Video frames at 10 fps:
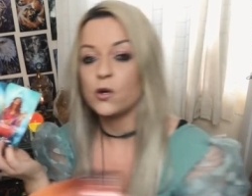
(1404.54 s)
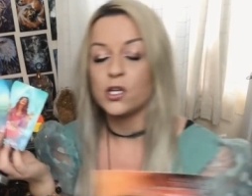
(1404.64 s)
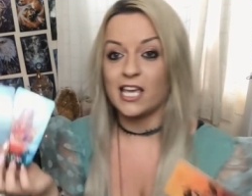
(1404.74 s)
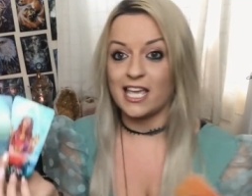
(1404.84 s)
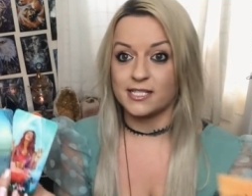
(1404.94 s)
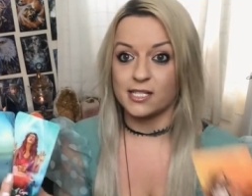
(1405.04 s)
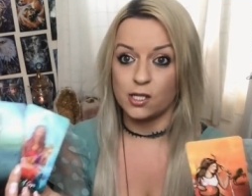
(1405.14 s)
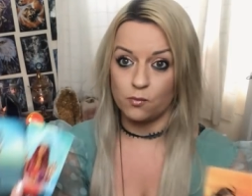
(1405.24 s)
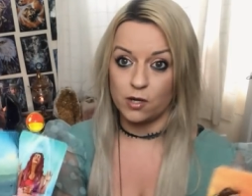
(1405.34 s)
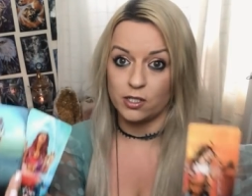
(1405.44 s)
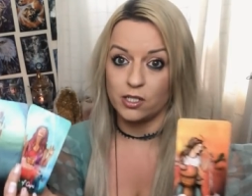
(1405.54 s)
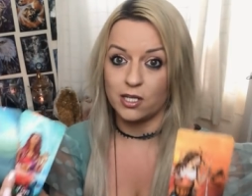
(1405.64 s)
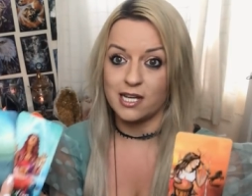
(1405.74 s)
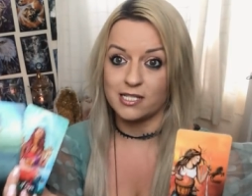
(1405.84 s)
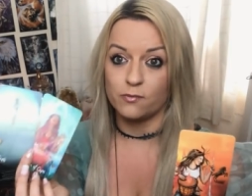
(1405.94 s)
what it is that you want, you
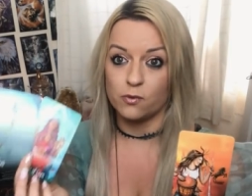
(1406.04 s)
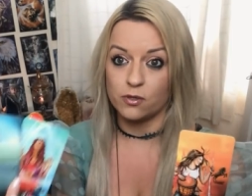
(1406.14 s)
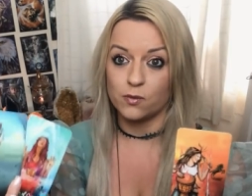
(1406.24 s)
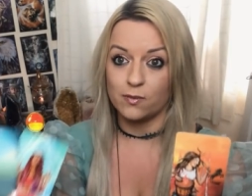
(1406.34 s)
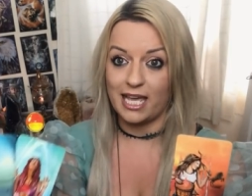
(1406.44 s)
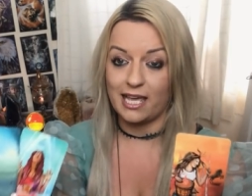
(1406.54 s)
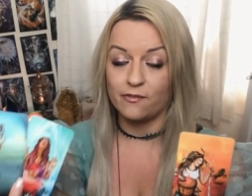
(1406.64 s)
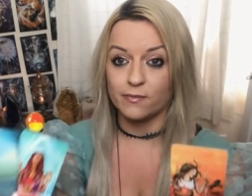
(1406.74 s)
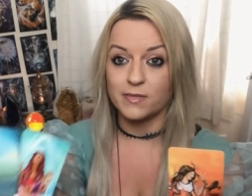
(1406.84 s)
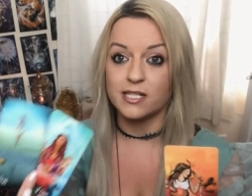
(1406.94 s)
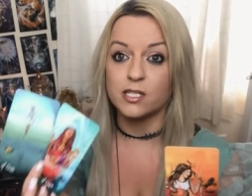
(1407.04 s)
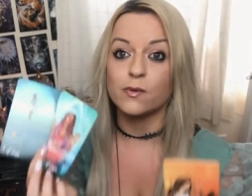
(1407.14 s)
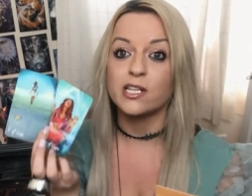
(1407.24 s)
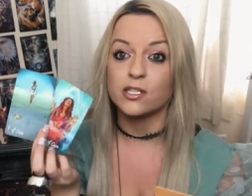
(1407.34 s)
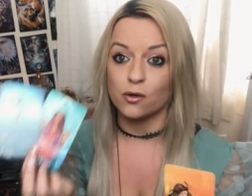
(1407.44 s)
guys have walked away from the
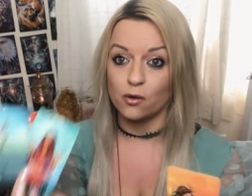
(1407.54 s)
situation,